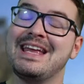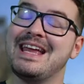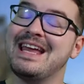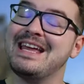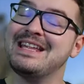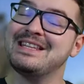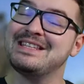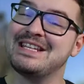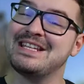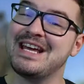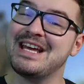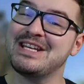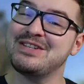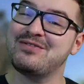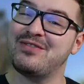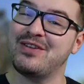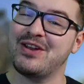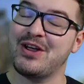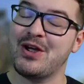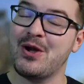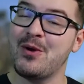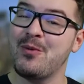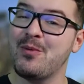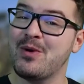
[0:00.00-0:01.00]
In today's
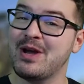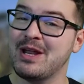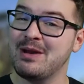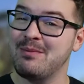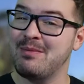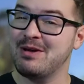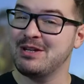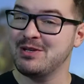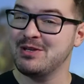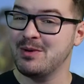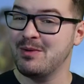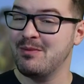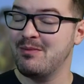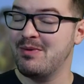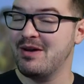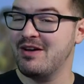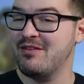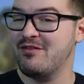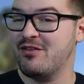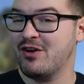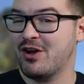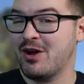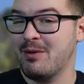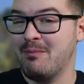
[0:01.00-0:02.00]
video, we're going to be doing a bit
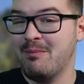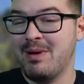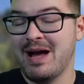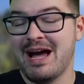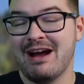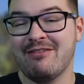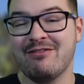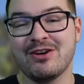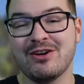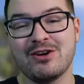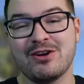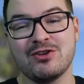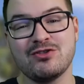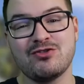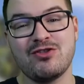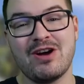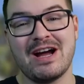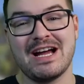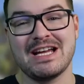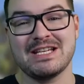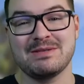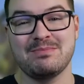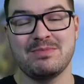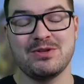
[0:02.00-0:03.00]
of a compare and
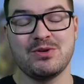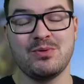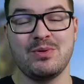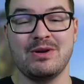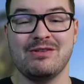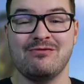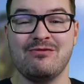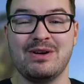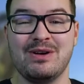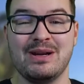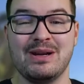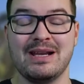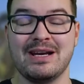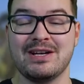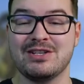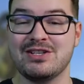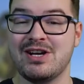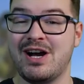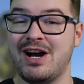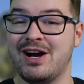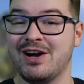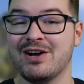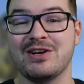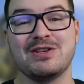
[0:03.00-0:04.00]
contrast between Reolink's
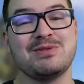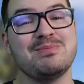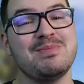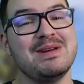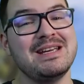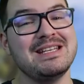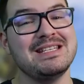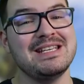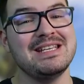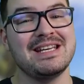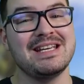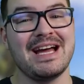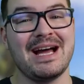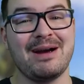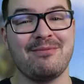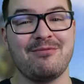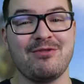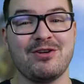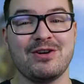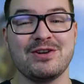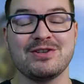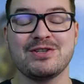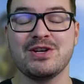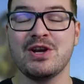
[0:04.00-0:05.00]
Argus PT
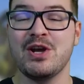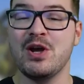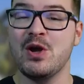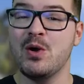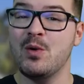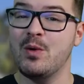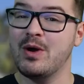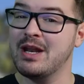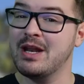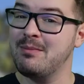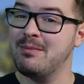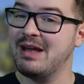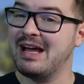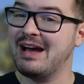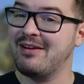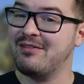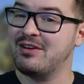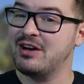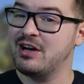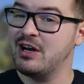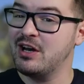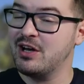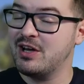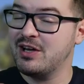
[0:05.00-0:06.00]
cameras. We're going to be having
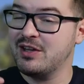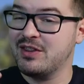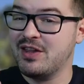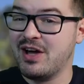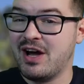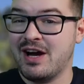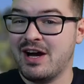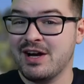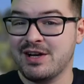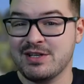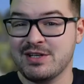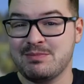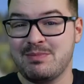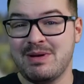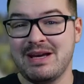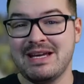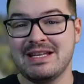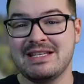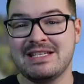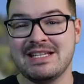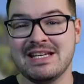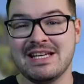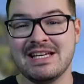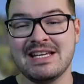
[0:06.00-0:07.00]
a look at the Argus
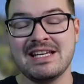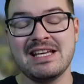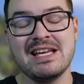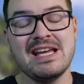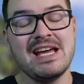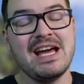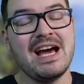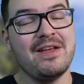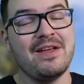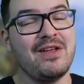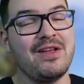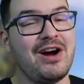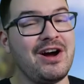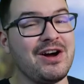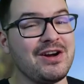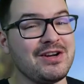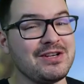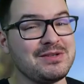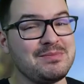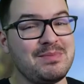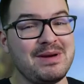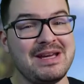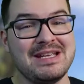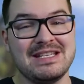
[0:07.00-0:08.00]
PT and the
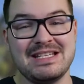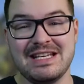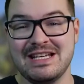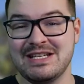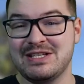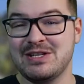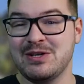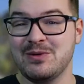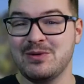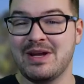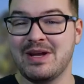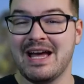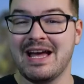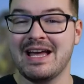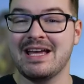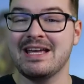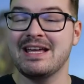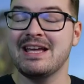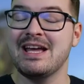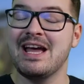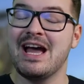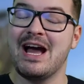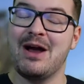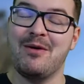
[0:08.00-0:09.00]
Argus PT
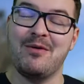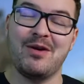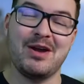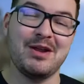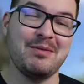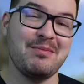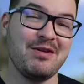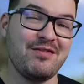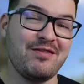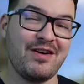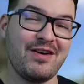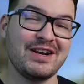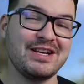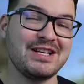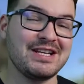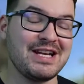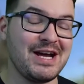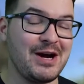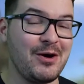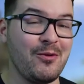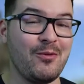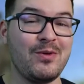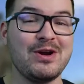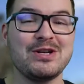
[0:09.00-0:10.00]
2K, and we're going to be finding
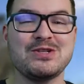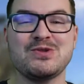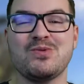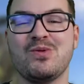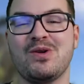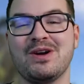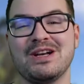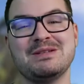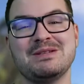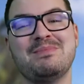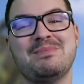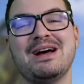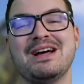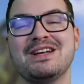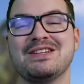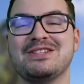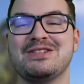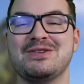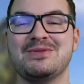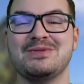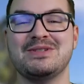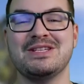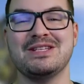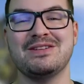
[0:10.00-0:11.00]
out which one is better
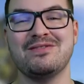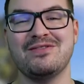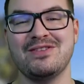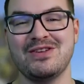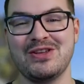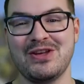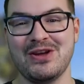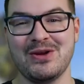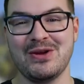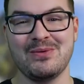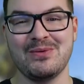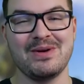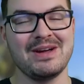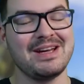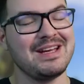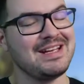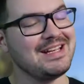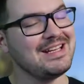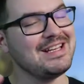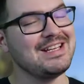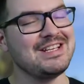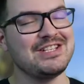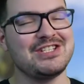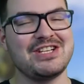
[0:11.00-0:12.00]
suited for you.
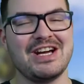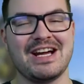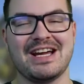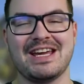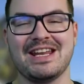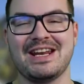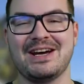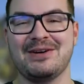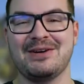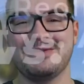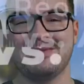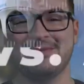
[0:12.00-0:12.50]
Check it out.